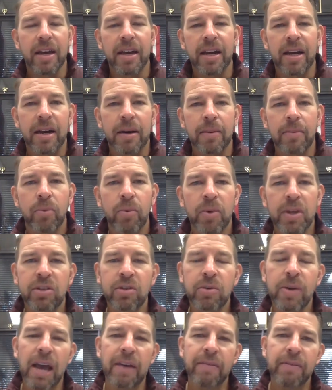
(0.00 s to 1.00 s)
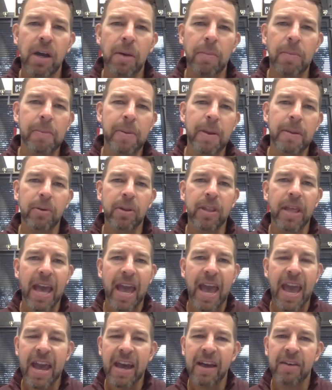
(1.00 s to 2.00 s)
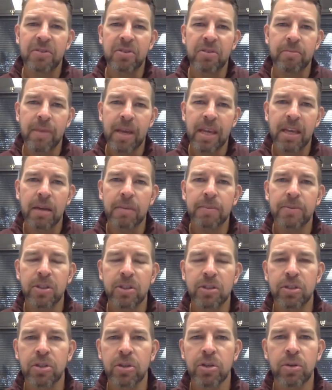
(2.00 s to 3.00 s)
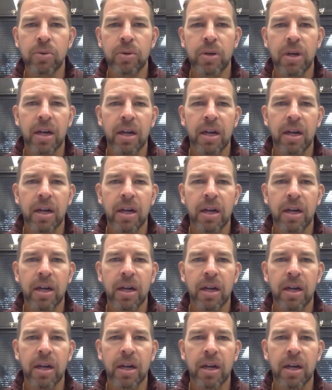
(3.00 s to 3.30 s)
Um, we do have a couple people that have some makeups to do.